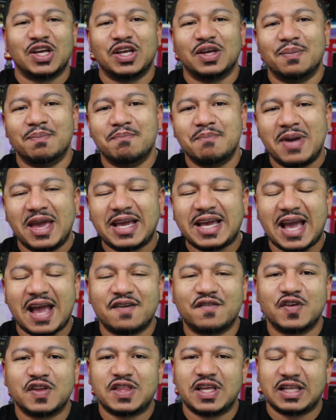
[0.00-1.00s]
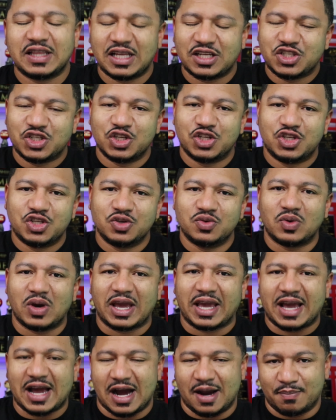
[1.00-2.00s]
Make everything that you do a
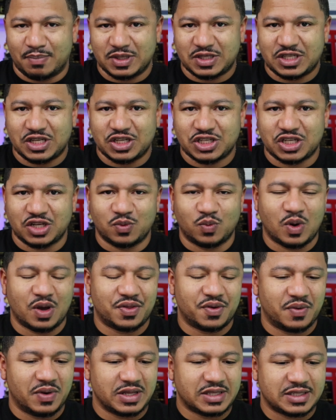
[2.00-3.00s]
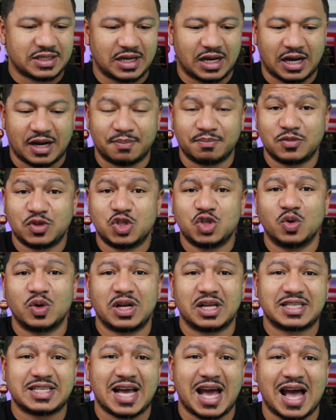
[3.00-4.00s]
competition, whether it's doing
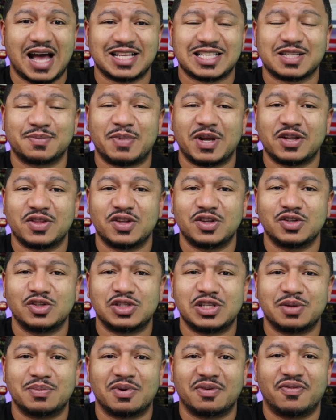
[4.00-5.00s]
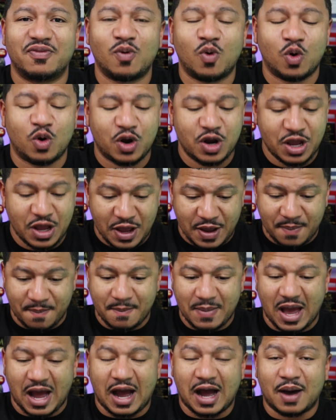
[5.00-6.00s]
a task better than you did before,
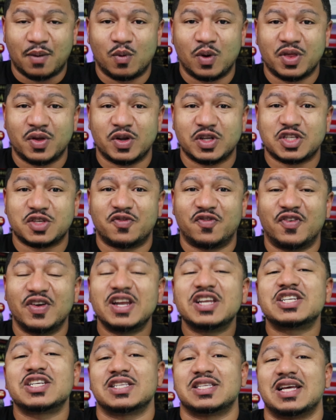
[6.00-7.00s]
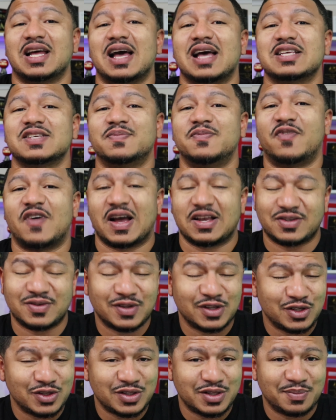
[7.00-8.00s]
whether it's finish a task faster
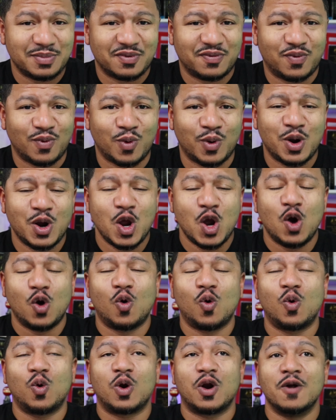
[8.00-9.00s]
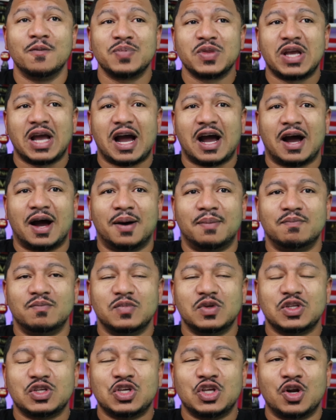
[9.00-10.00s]
than you did before, or
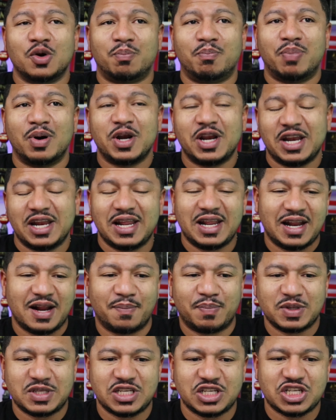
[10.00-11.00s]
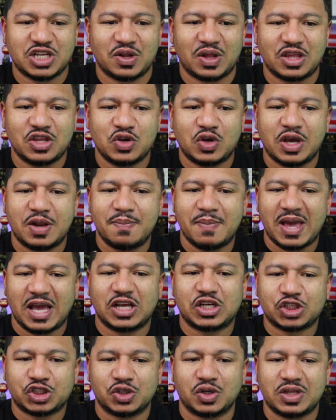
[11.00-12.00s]
putting it in a position that you can
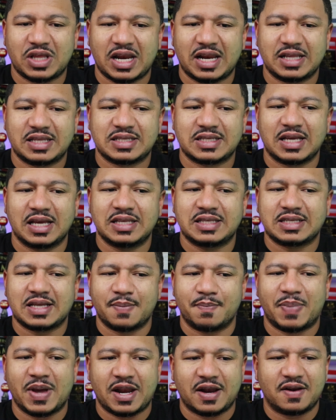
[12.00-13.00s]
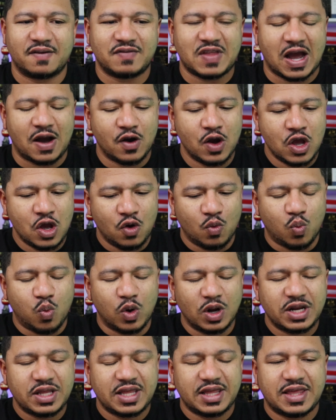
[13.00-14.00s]
make sure that it's competitive. Now,
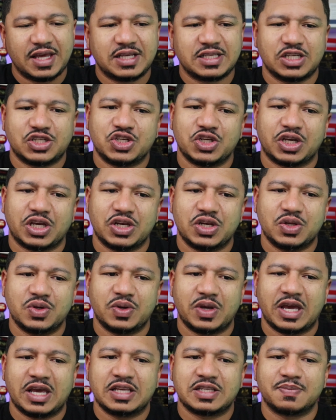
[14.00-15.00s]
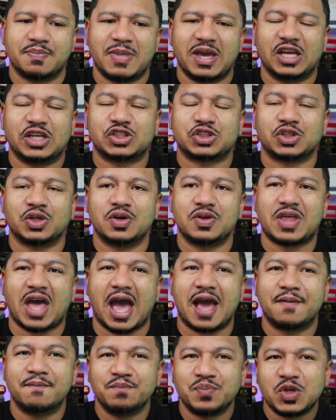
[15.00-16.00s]
one of the things that you can do is make sure
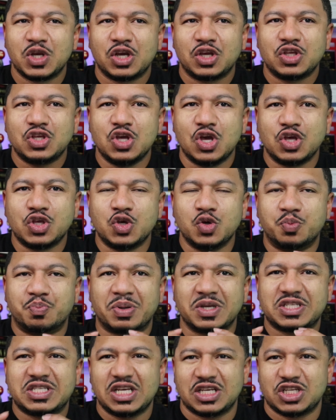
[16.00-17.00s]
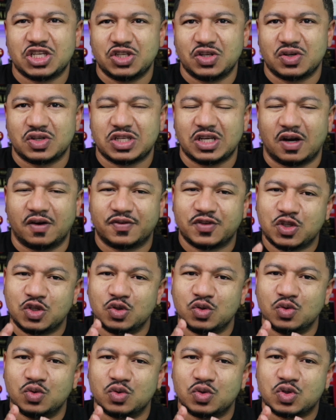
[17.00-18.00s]
that you position yourself
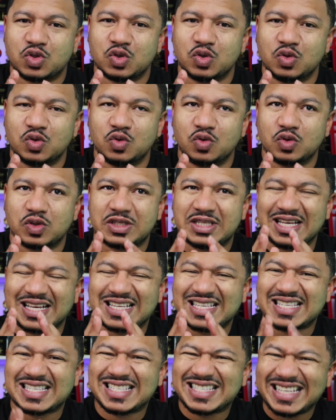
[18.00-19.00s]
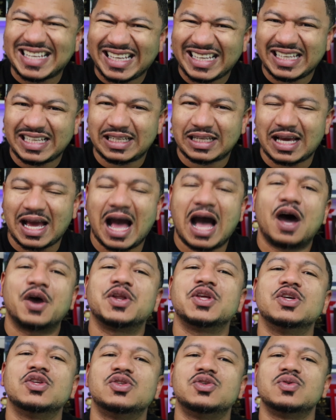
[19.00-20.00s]
to succeed. How
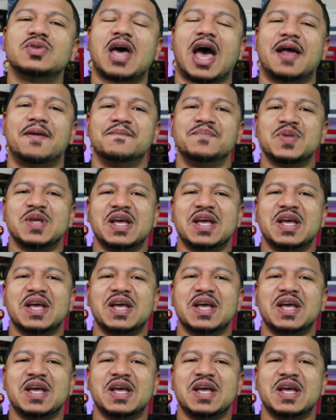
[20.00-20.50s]
do you do that?